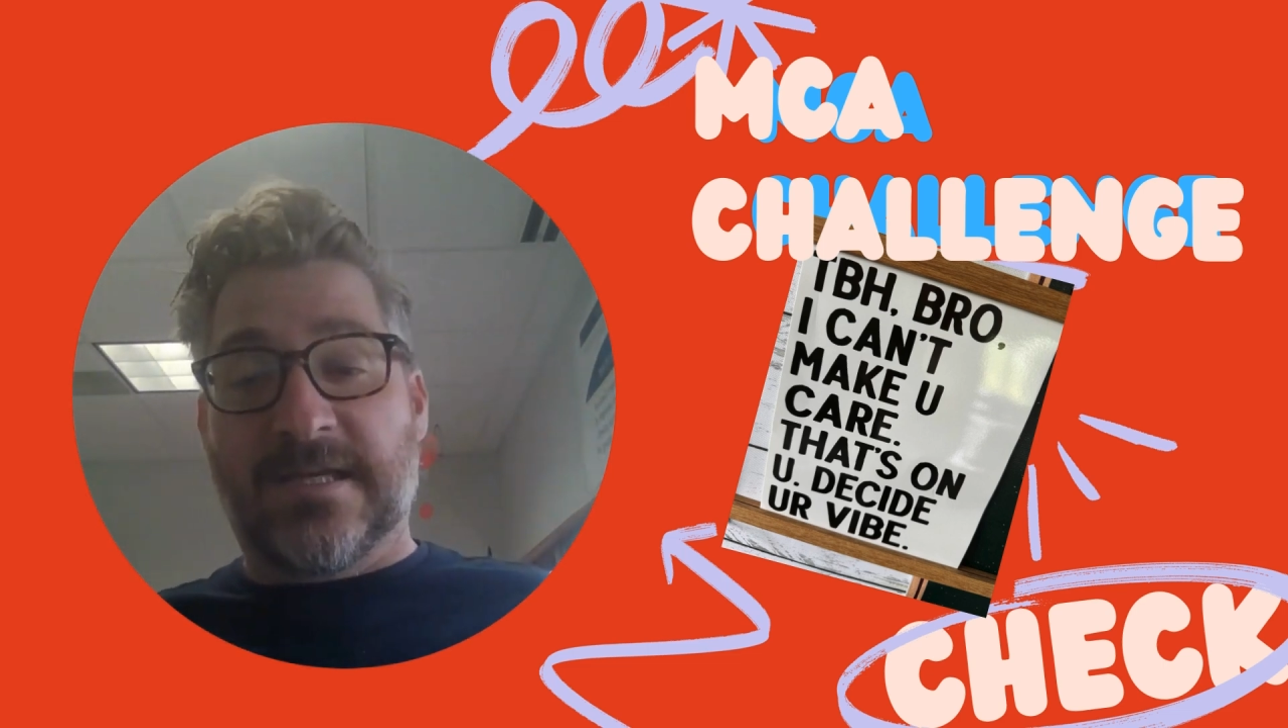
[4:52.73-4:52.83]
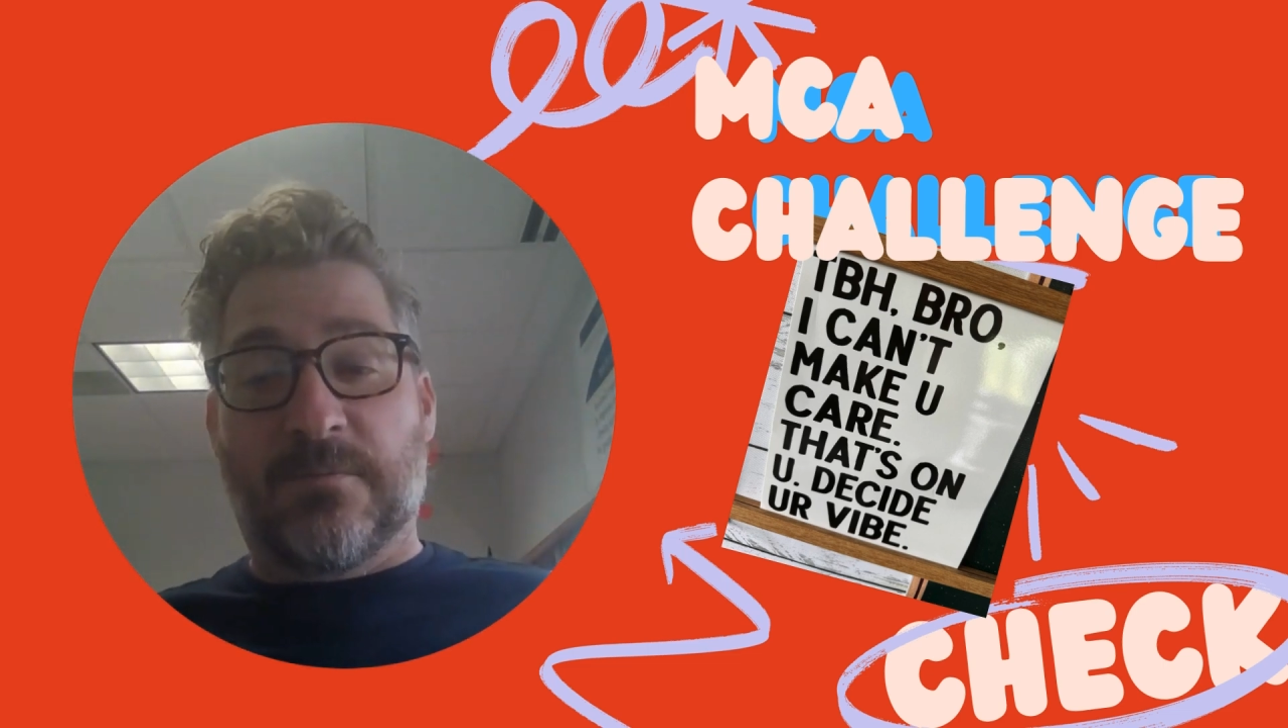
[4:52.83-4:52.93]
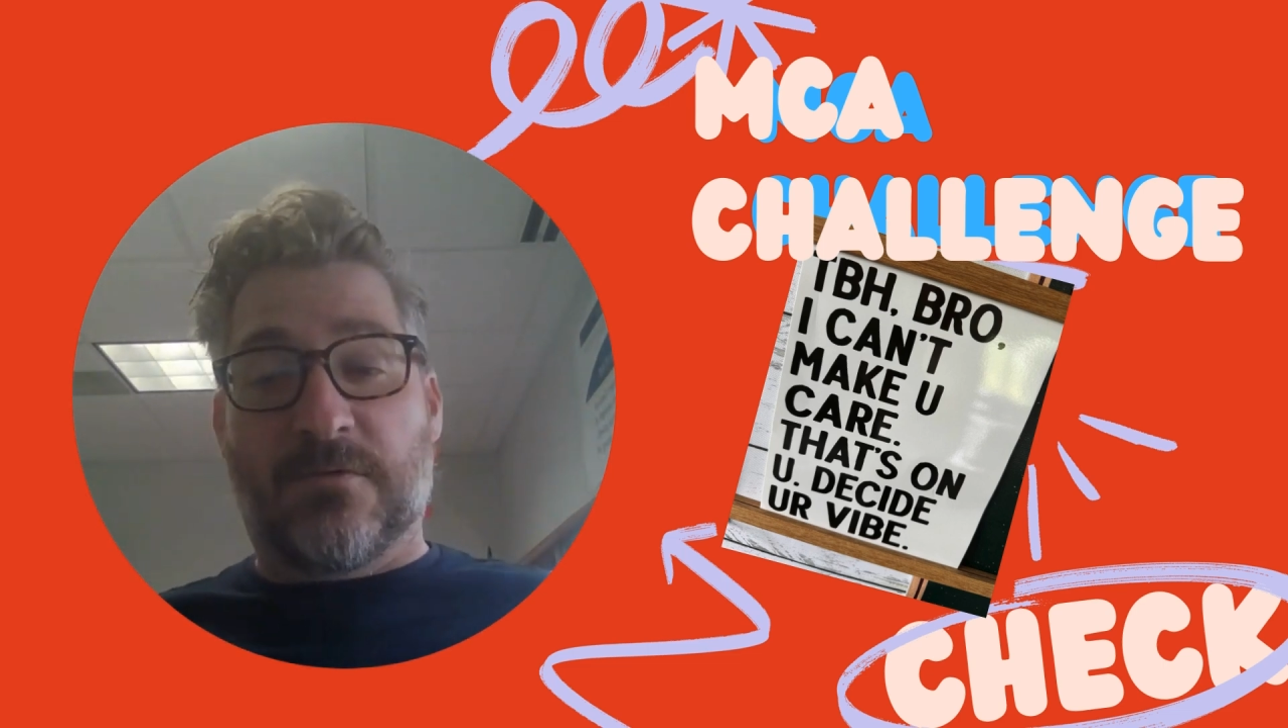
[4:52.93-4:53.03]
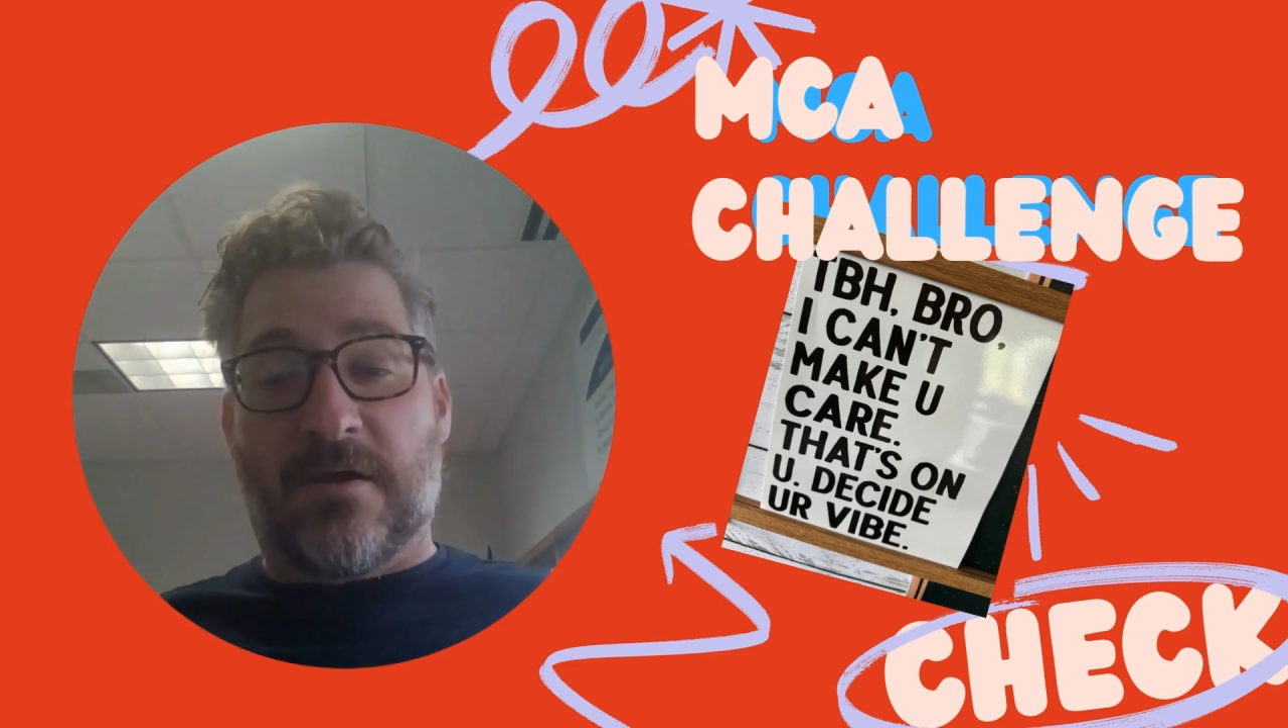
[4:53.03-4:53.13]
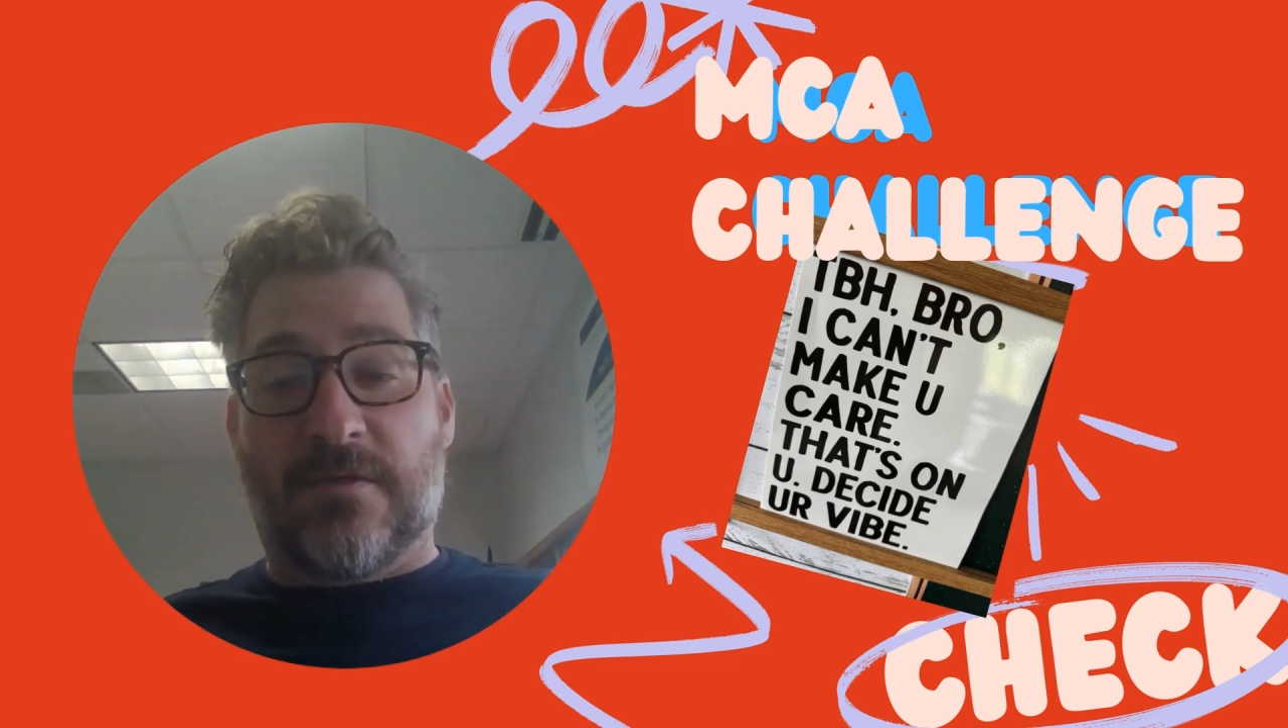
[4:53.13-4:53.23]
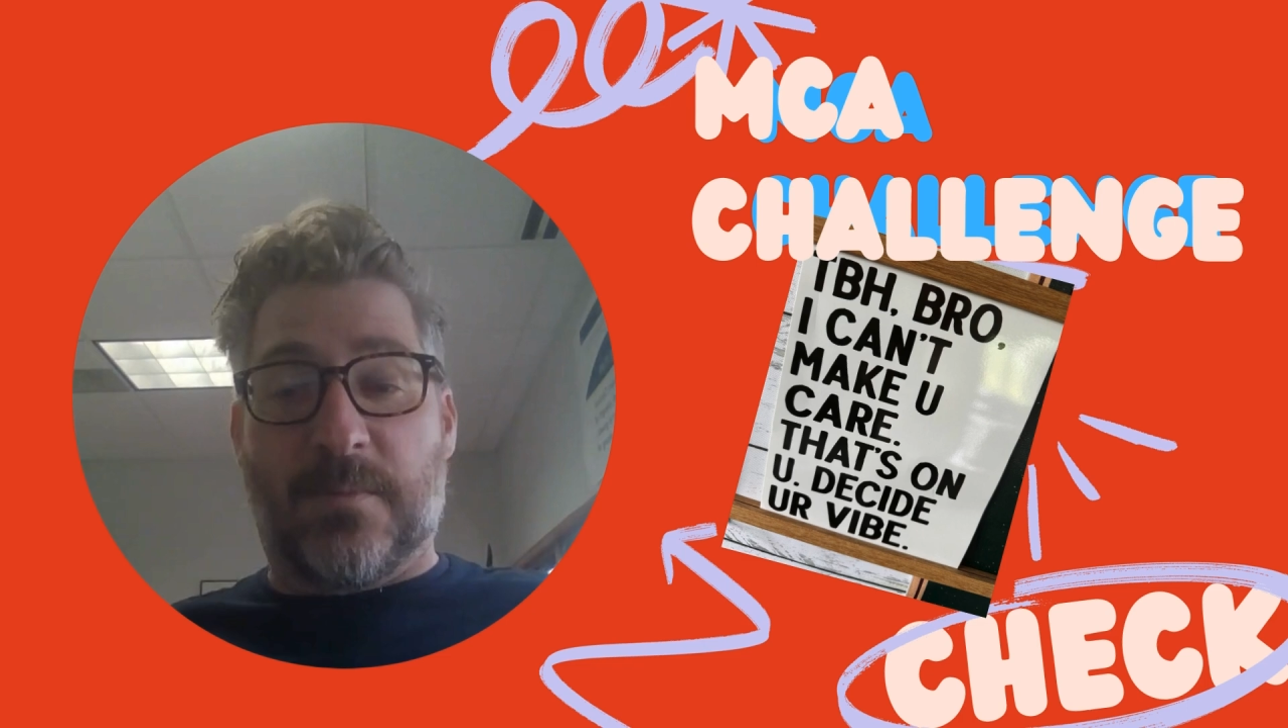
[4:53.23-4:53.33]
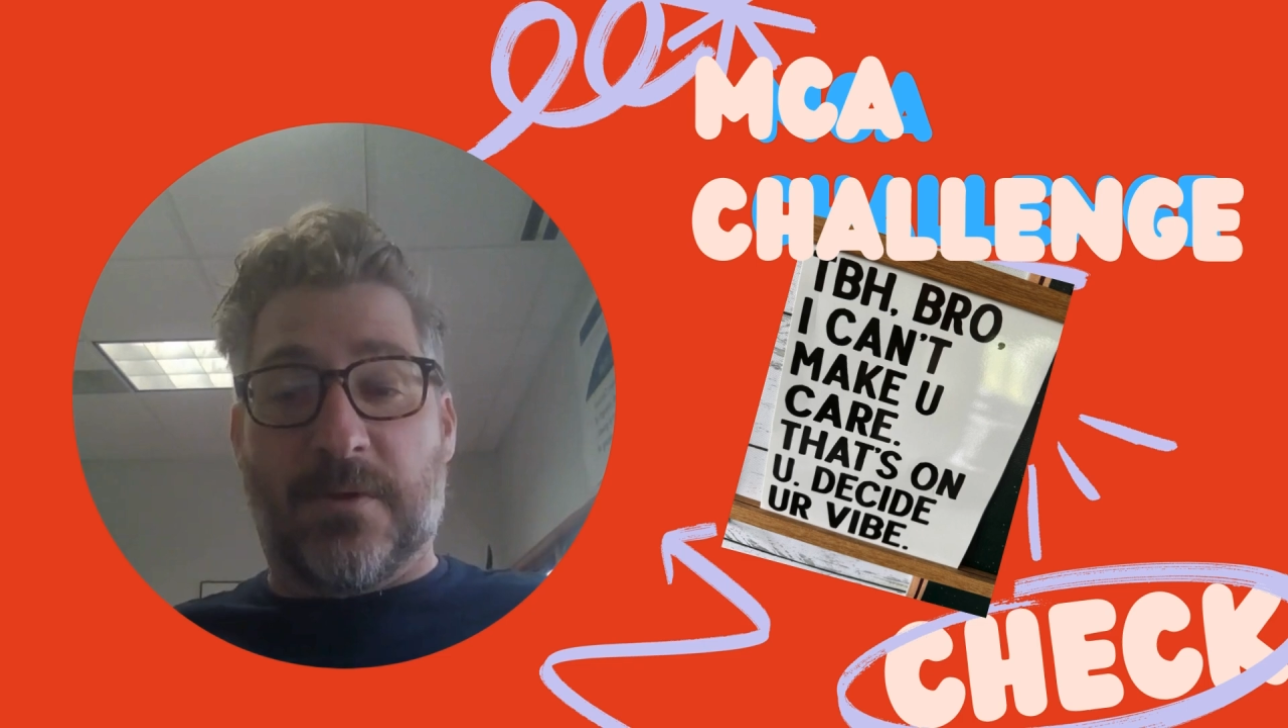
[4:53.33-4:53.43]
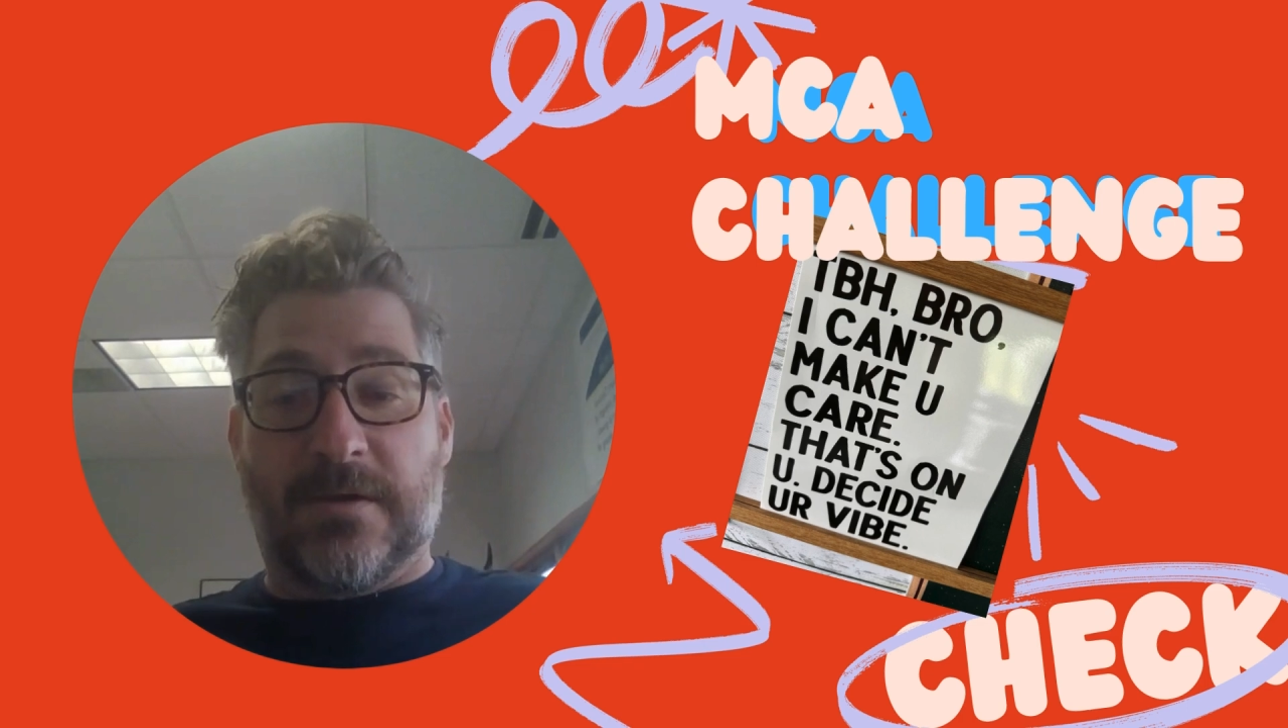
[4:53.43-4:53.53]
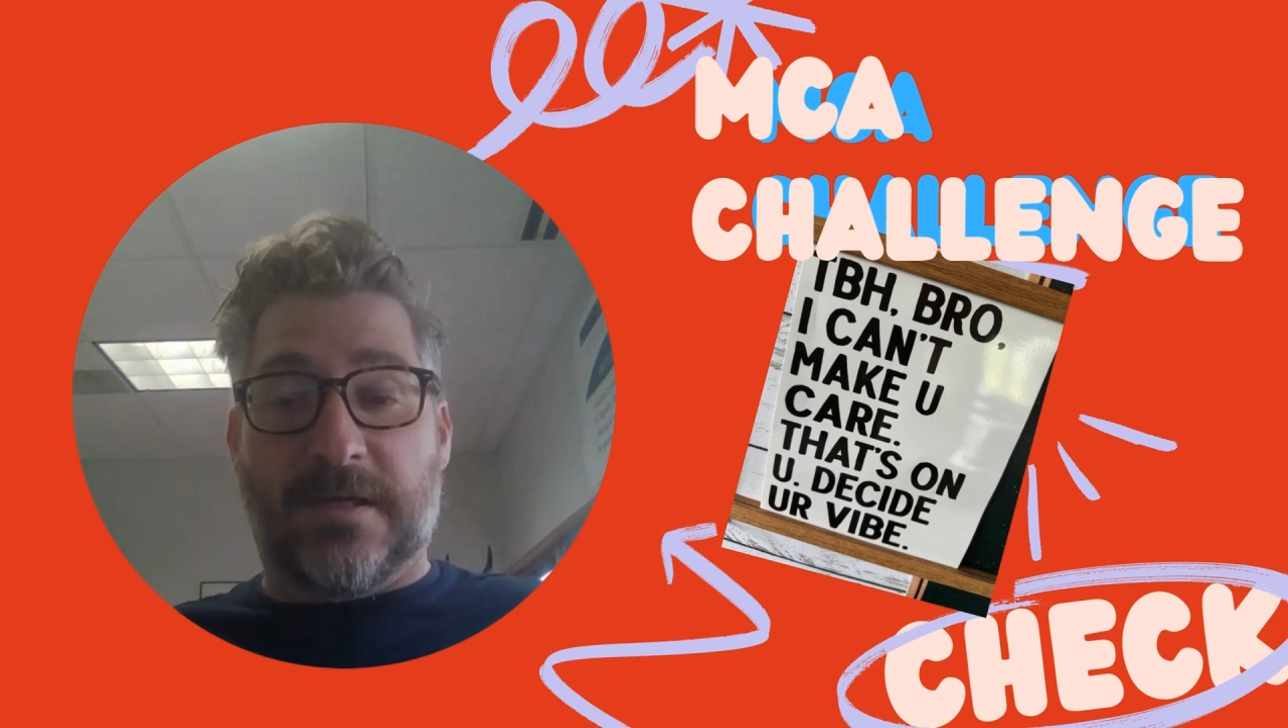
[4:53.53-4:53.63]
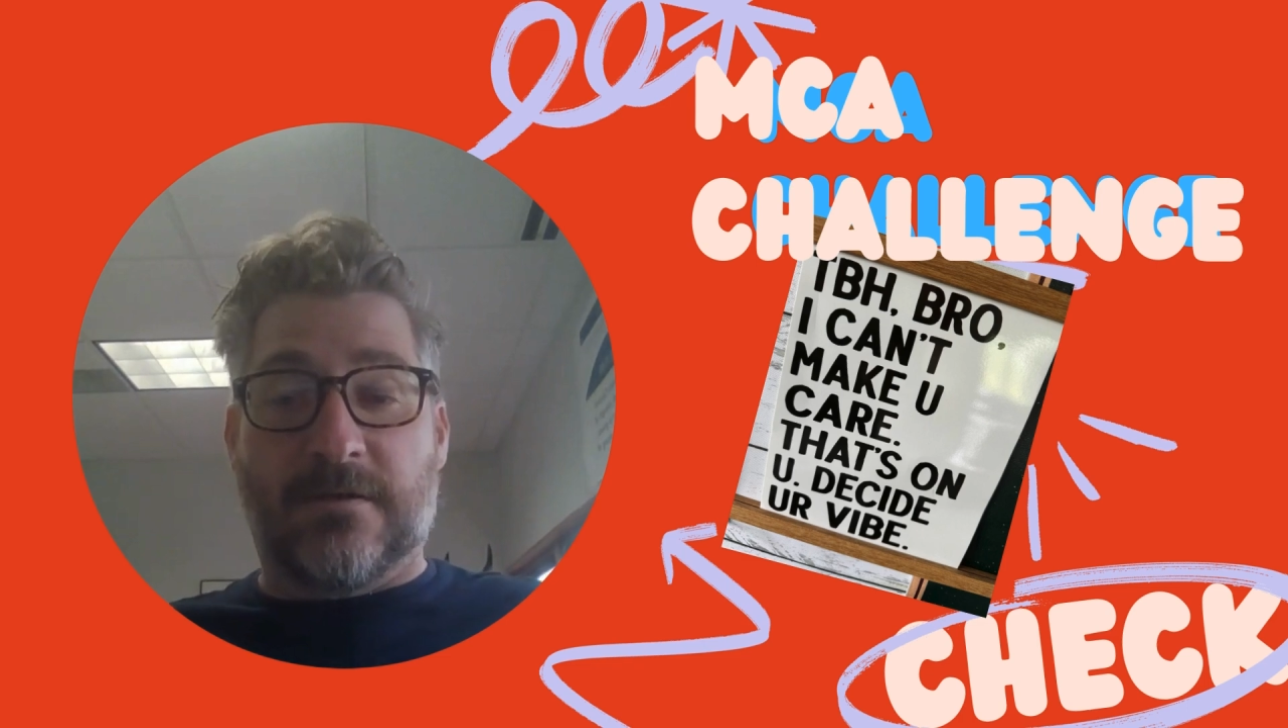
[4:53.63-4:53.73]
up throughout the
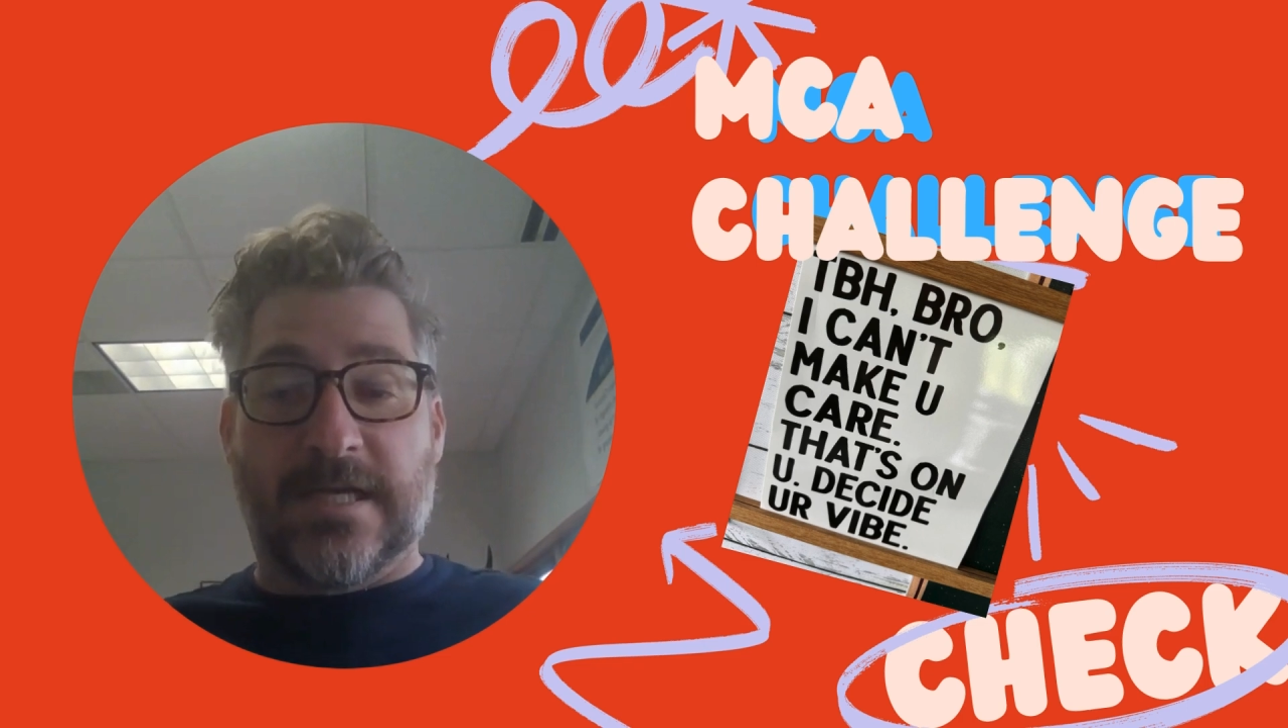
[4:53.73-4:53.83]
building.